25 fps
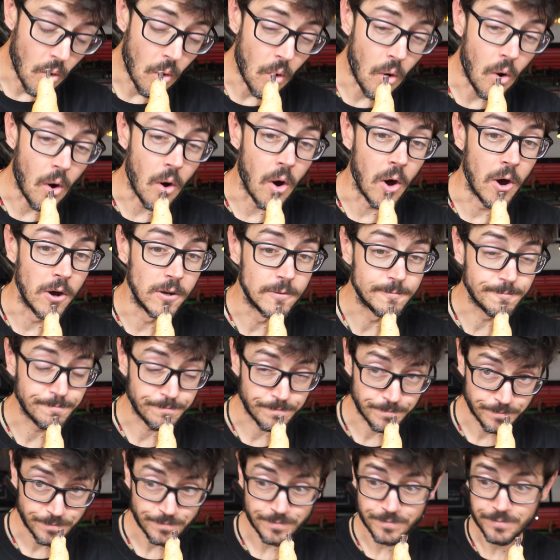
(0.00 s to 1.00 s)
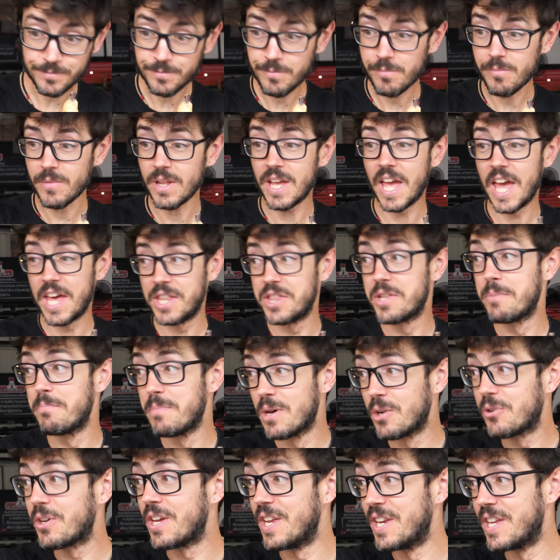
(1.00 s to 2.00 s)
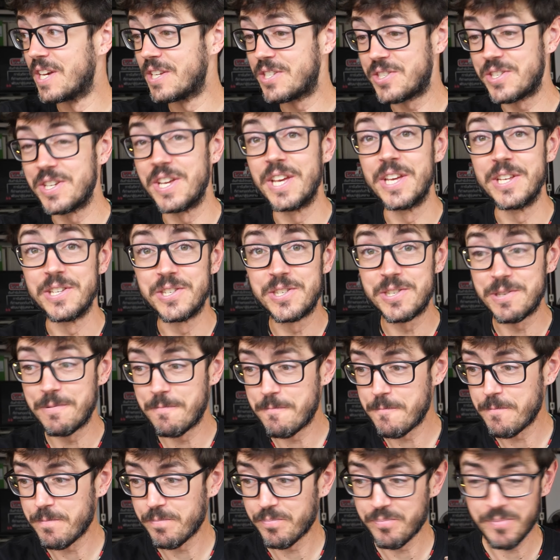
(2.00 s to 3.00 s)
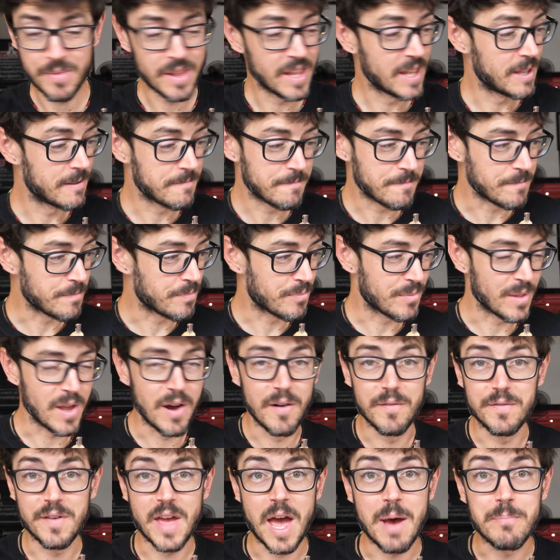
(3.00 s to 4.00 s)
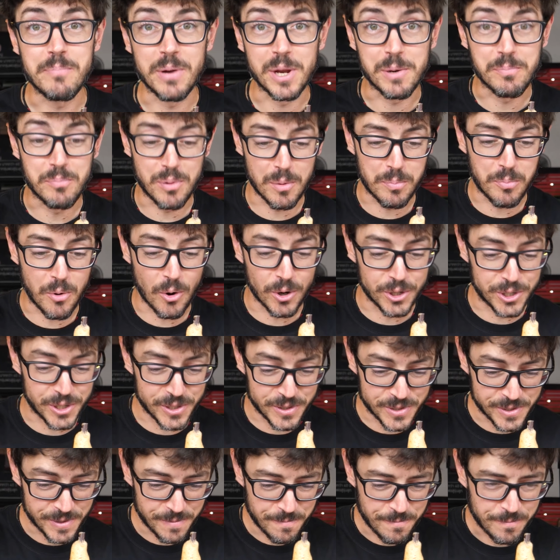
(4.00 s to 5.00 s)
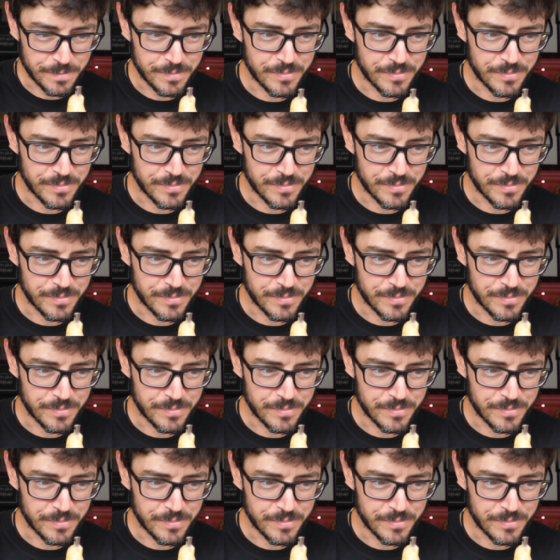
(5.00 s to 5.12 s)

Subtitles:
Oh, and the milkiness is of epic proportions.